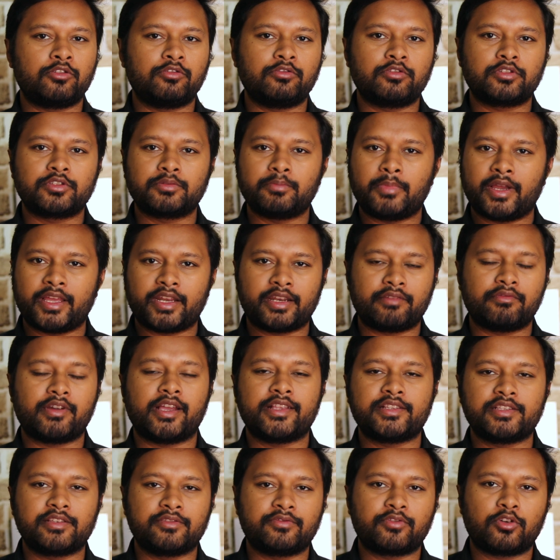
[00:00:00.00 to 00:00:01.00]
notes, by
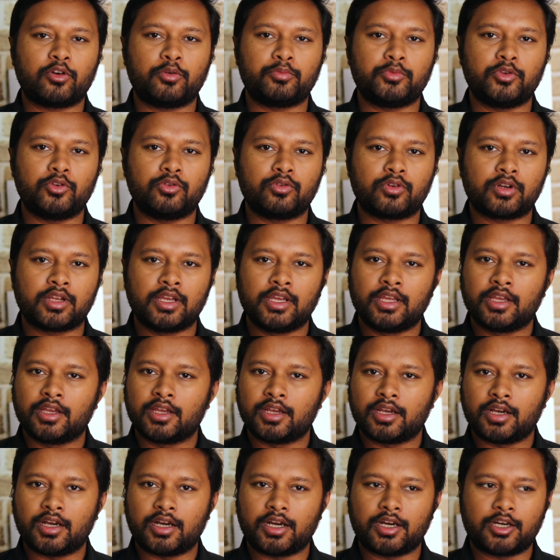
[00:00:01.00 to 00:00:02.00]
revising from your
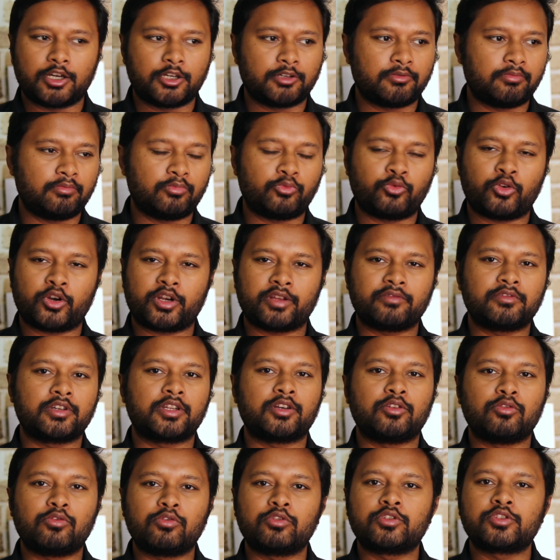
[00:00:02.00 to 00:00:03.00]
whatever
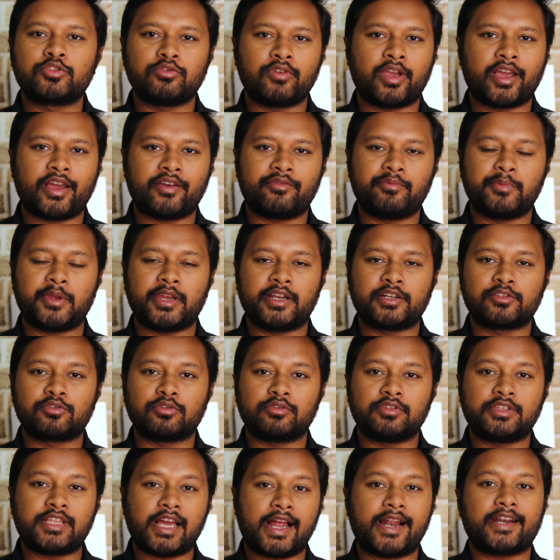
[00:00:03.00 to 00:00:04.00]
notes you have made. So
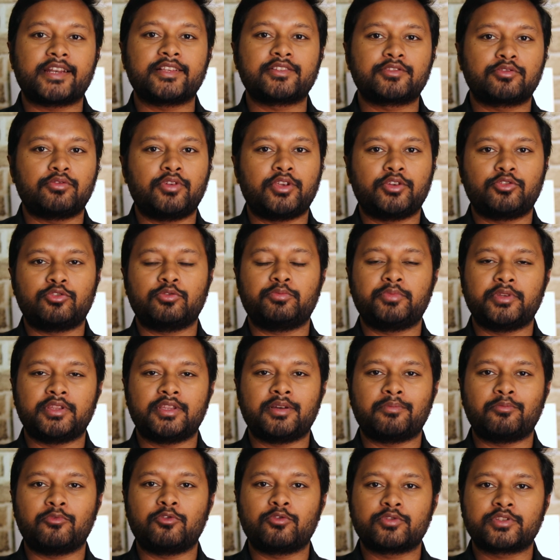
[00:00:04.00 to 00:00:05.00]
that is going to be the
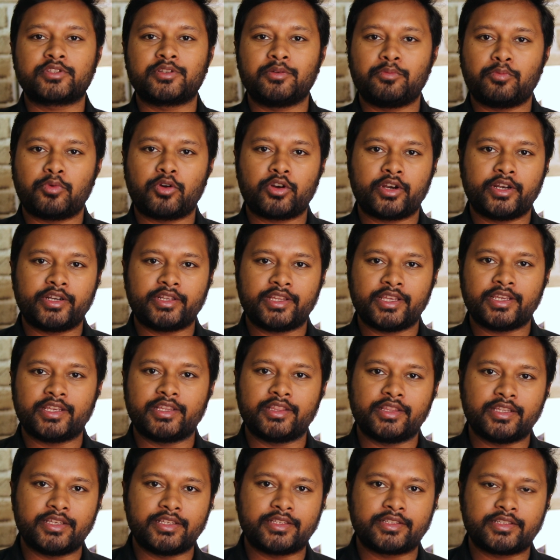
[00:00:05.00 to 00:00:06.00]
most important thing in
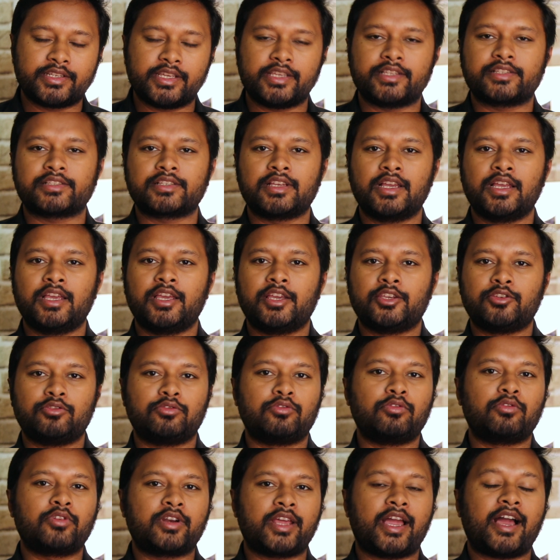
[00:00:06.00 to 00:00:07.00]
these days. You
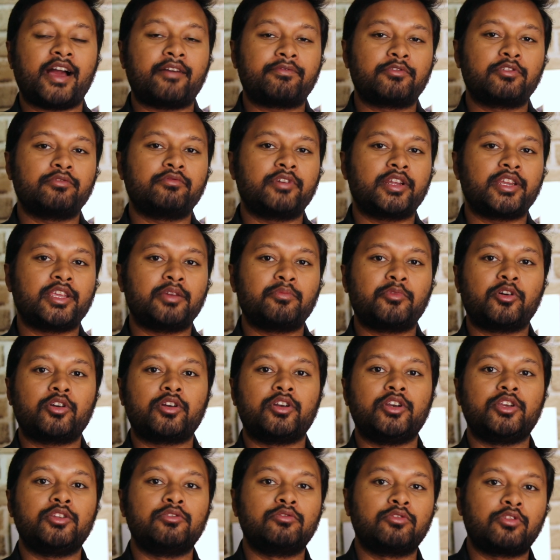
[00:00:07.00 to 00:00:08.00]
don't have to worry about
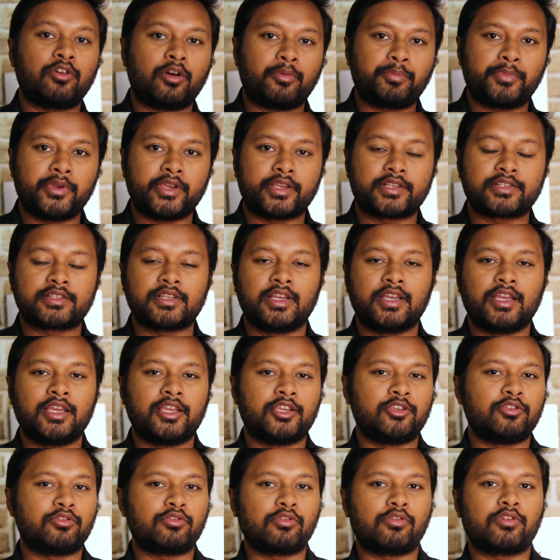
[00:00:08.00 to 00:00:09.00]
new topics.
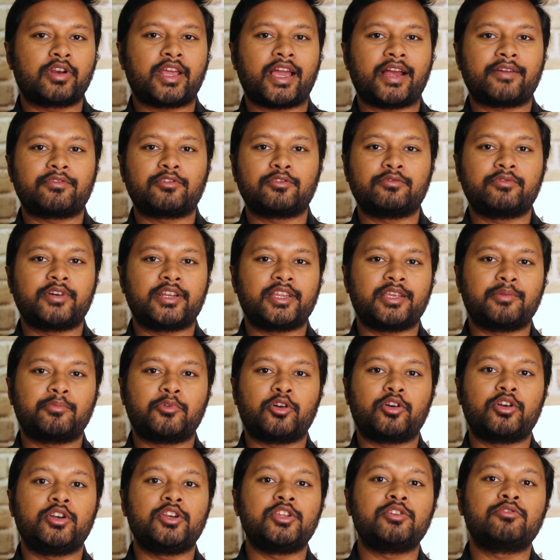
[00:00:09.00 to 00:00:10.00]
You don't have to worry
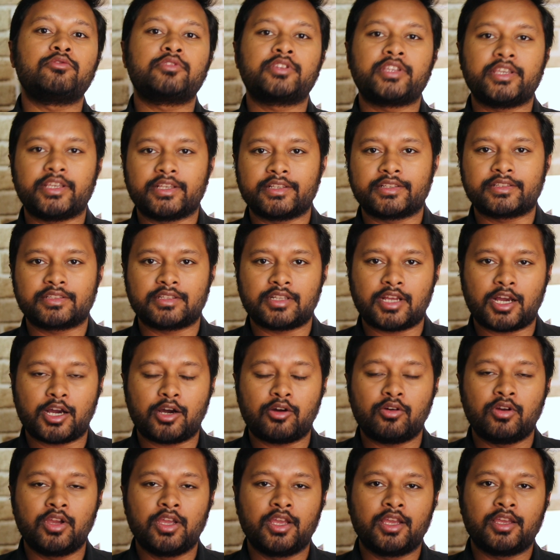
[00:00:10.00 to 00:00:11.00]
about new things
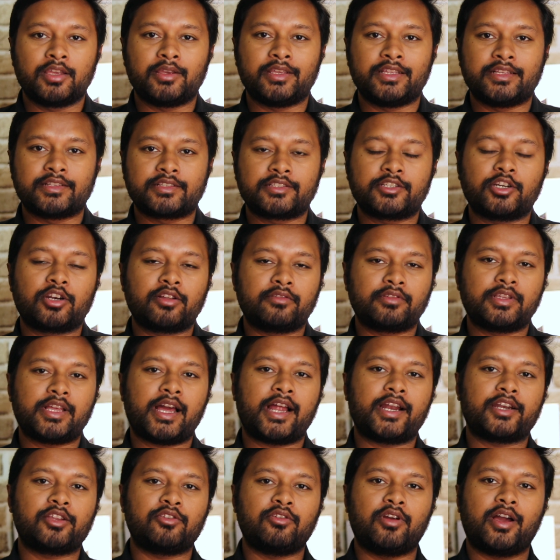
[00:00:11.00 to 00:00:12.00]
now. Instead of
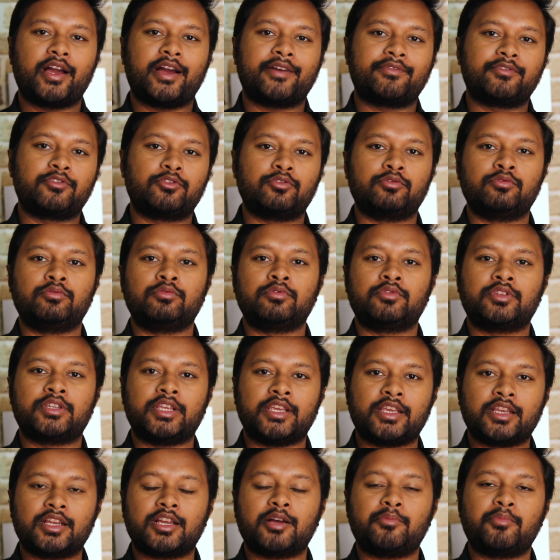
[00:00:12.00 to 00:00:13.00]
that, you have to
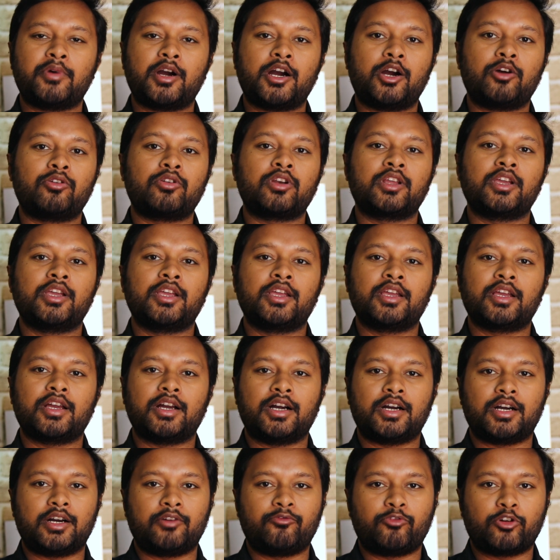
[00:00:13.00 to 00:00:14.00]
think about
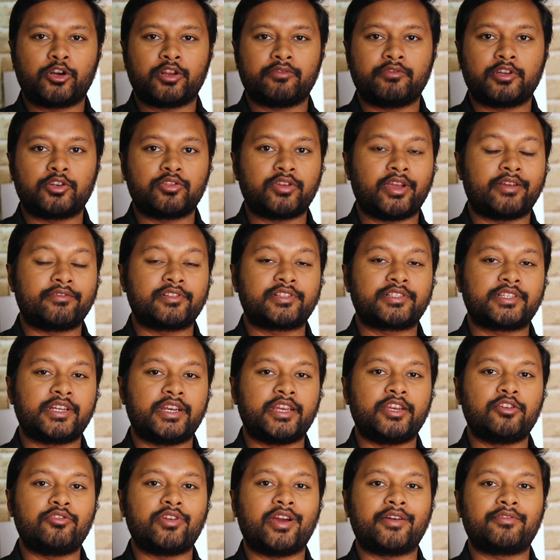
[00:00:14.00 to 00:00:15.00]
whatever you have
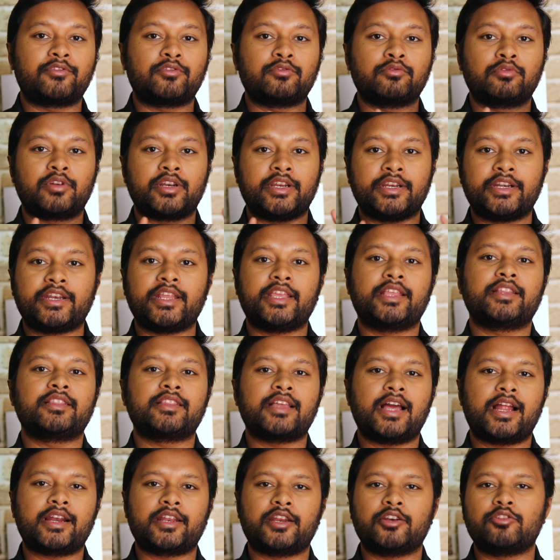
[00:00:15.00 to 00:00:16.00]
studied. You have to retain
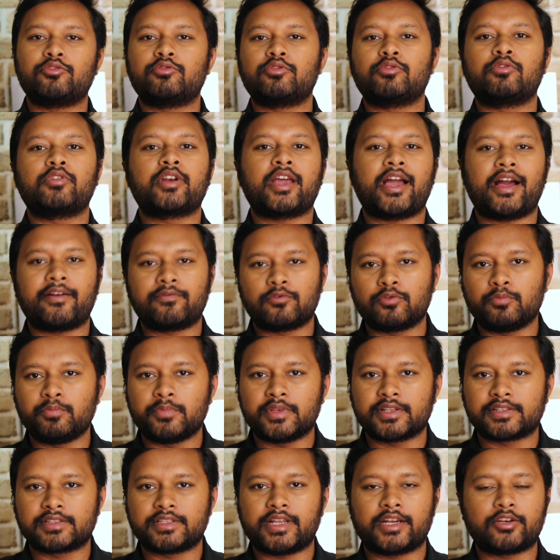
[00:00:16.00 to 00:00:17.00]
that, and you don't have to
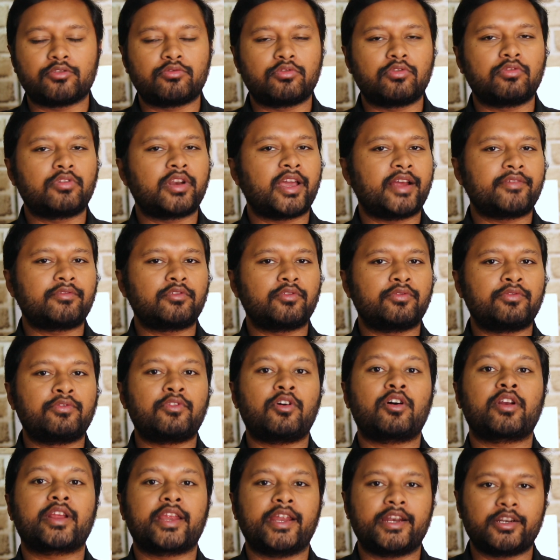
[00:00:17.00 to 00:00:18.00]
miss that. You don't have to
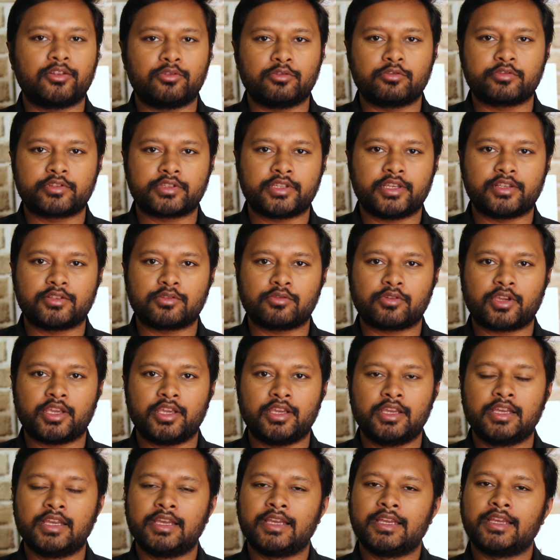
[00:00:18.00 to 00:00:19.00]
forget those things. Okay.